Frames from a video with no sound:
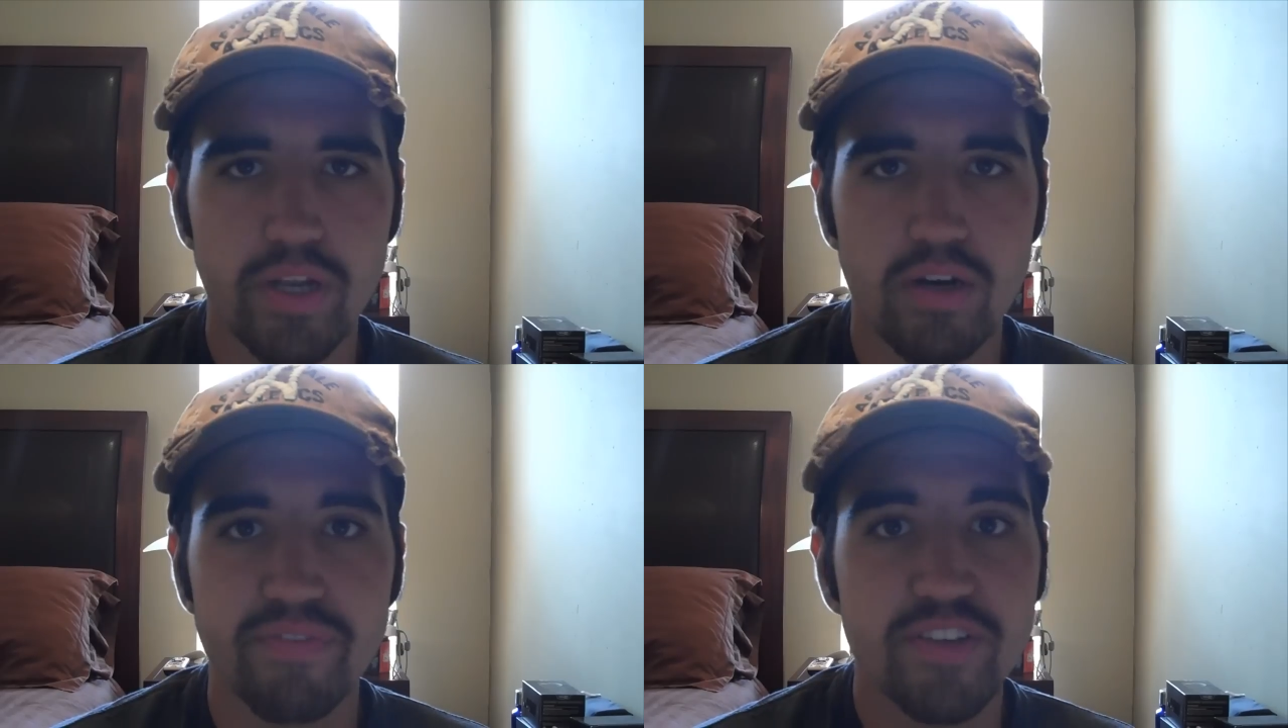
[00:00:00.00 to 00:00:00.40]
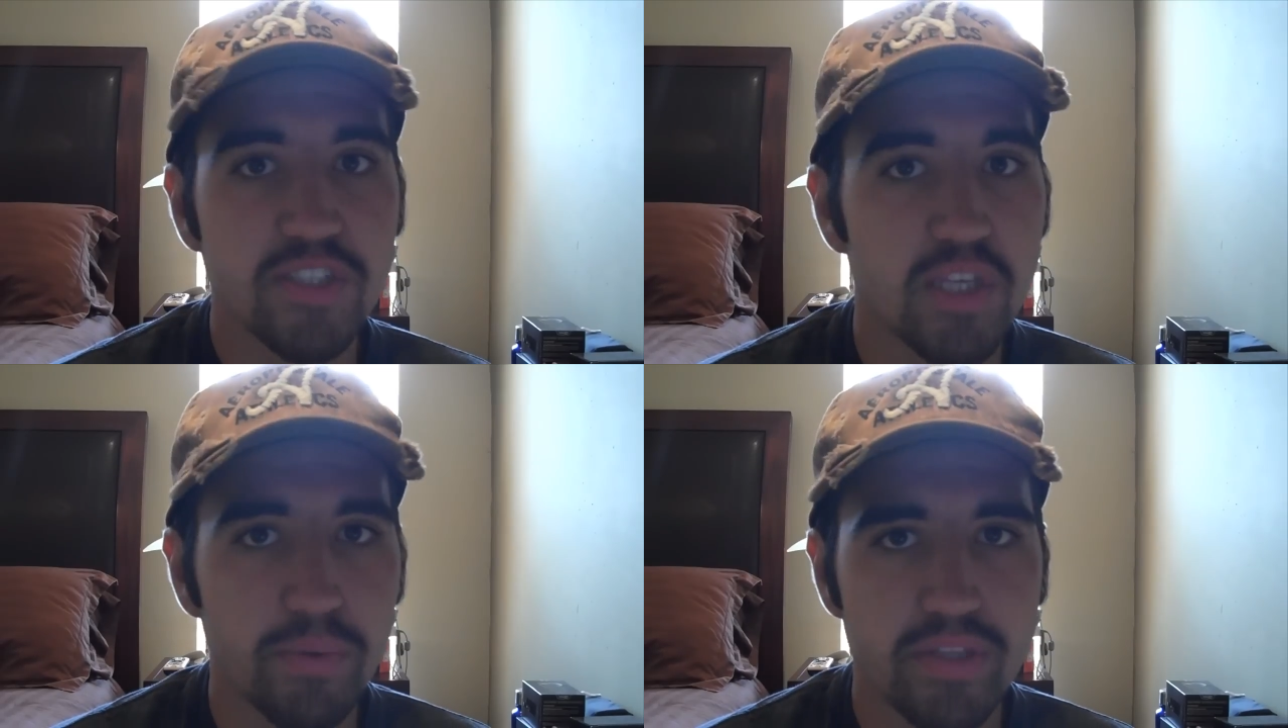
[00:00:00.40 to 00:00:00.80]
that are
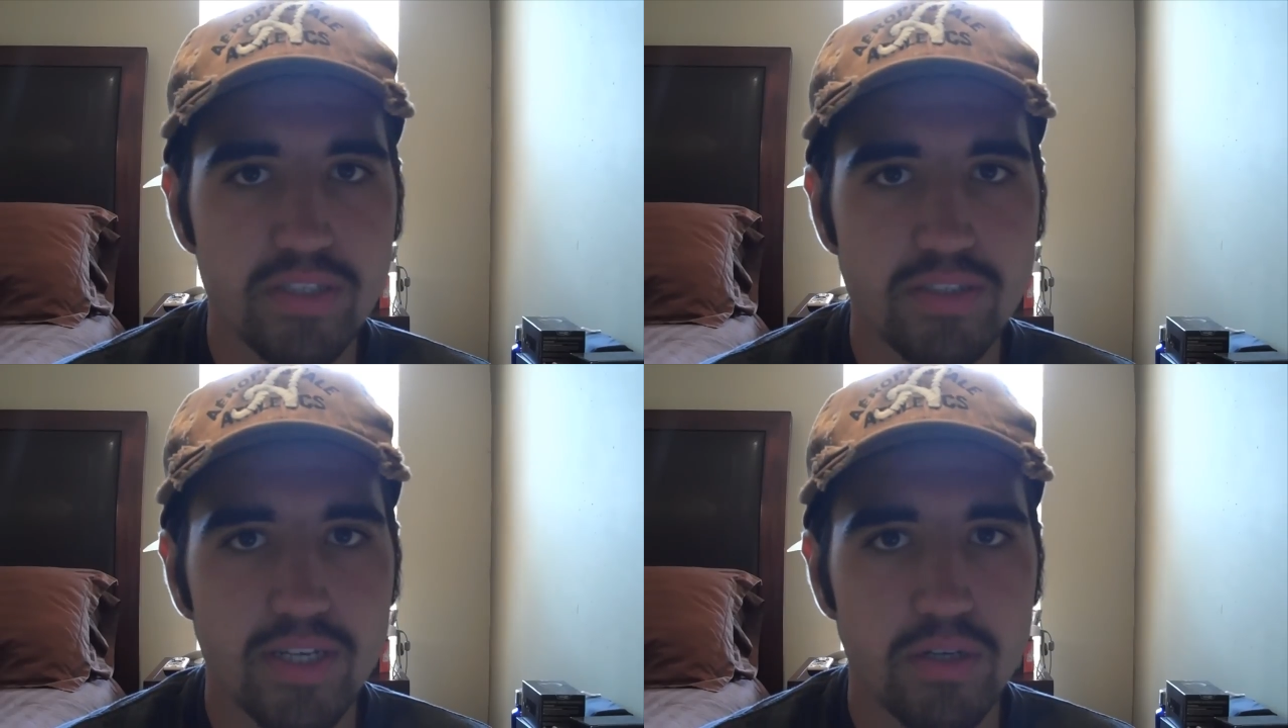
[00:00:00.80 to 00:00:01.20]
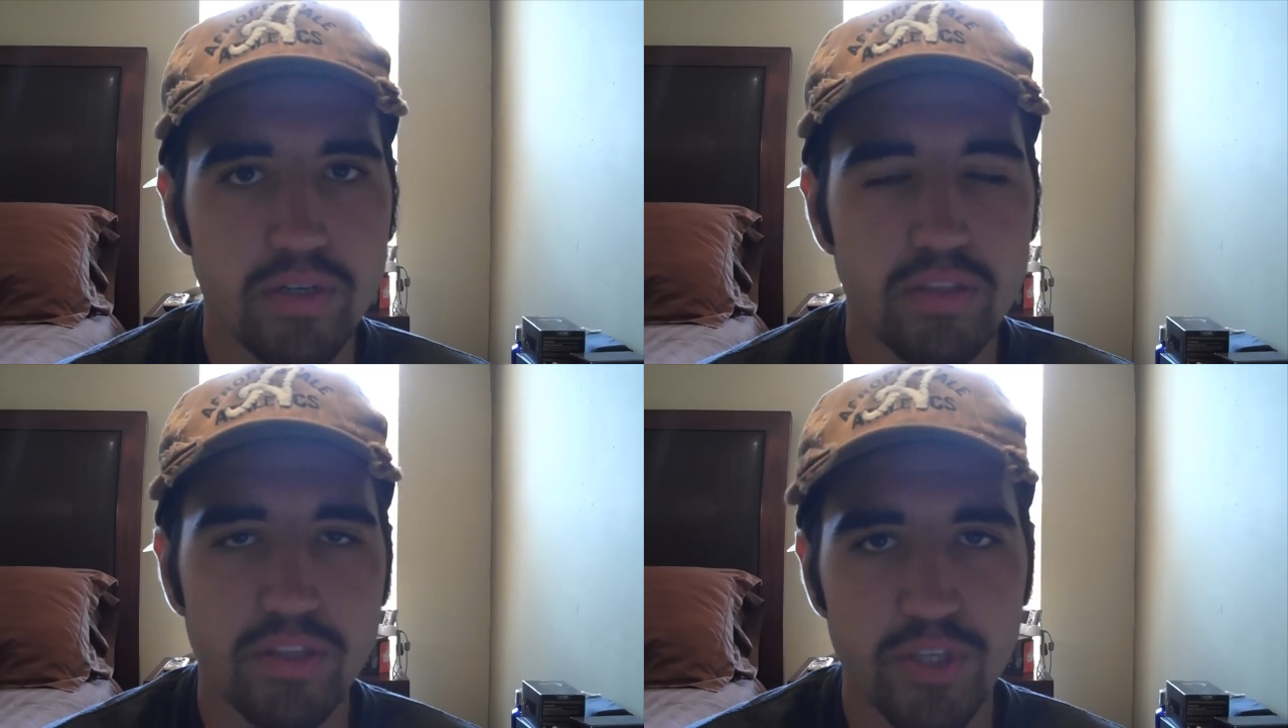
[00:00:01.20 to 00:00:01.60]
officially released now
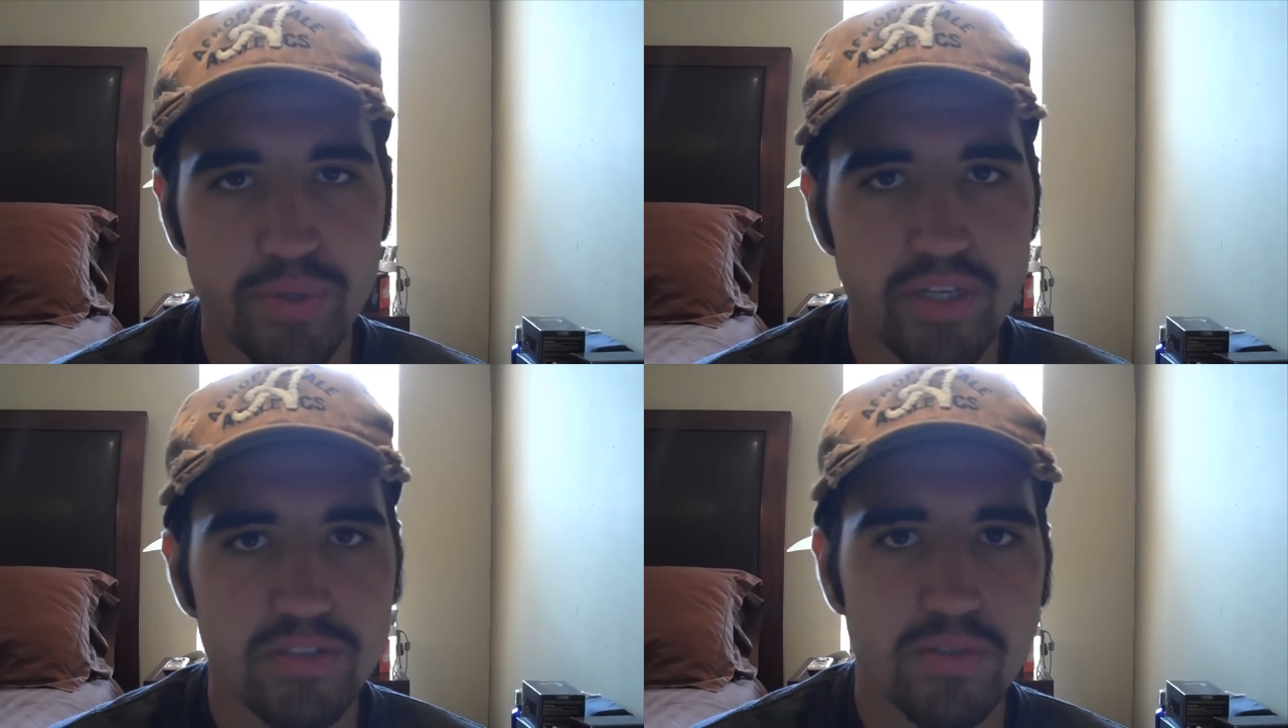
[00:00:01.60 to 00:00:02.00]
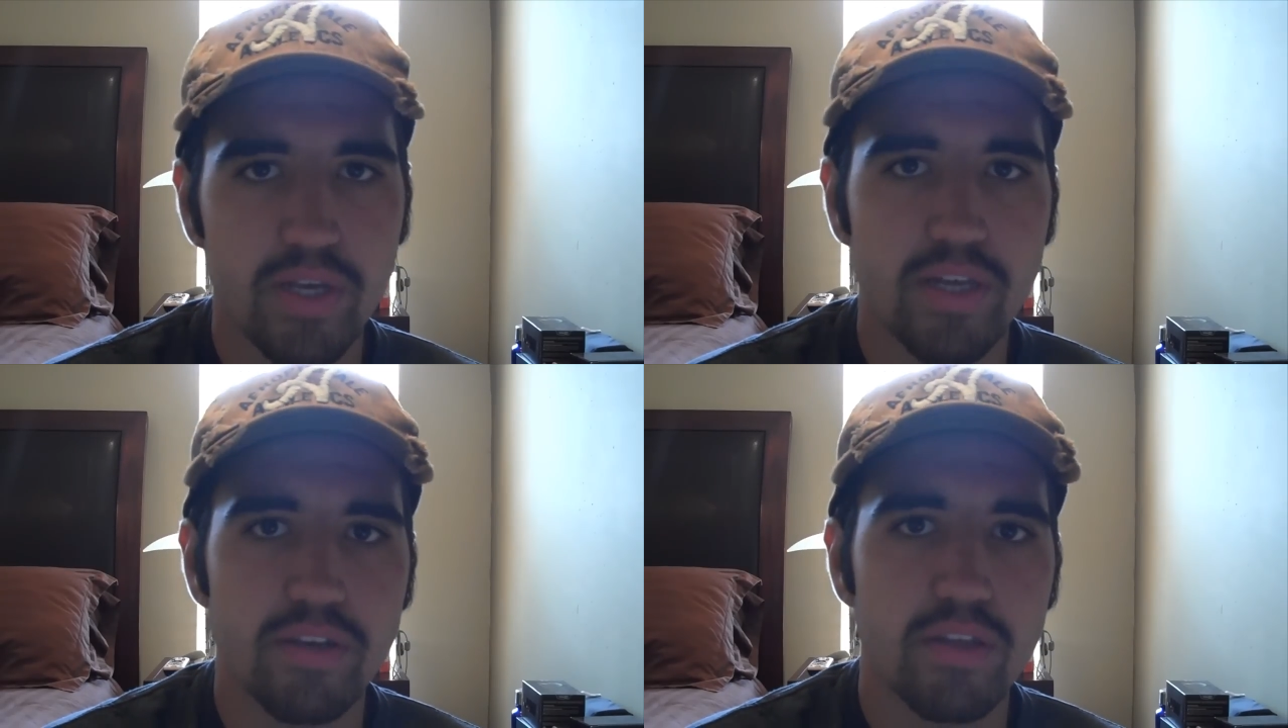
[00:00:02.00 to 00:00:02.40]
in the US
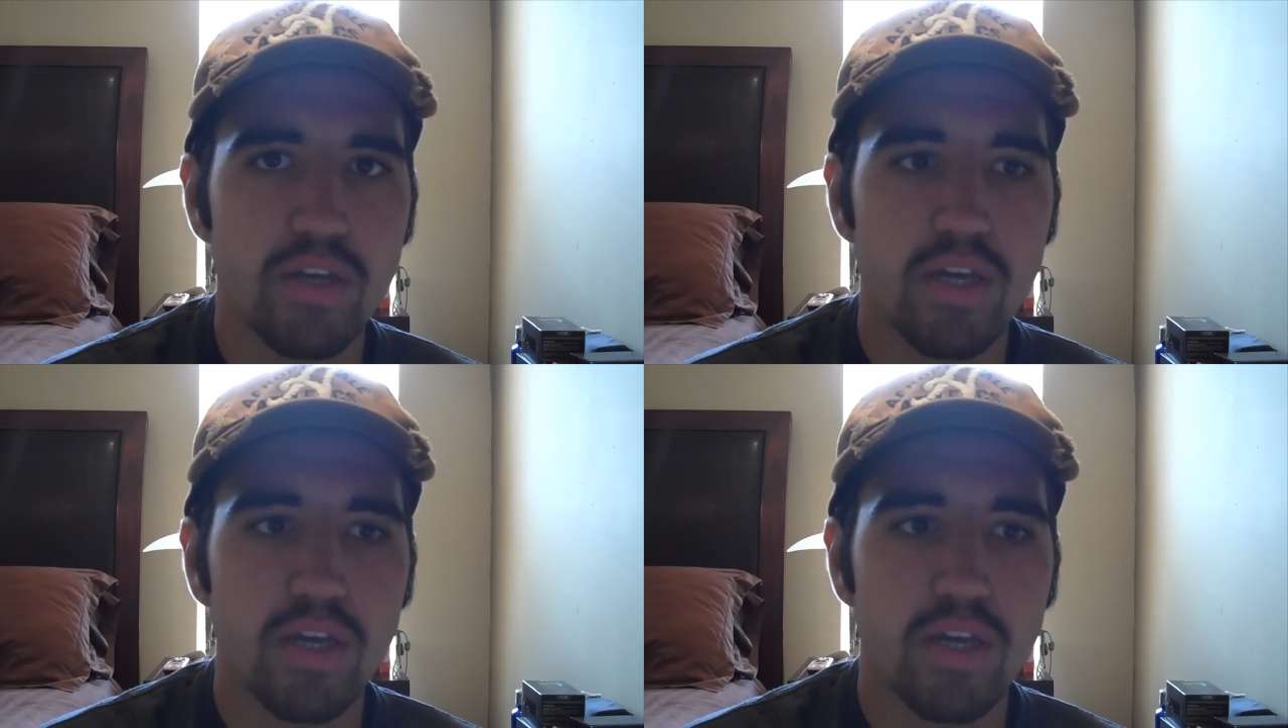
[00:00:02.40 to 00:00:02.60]
and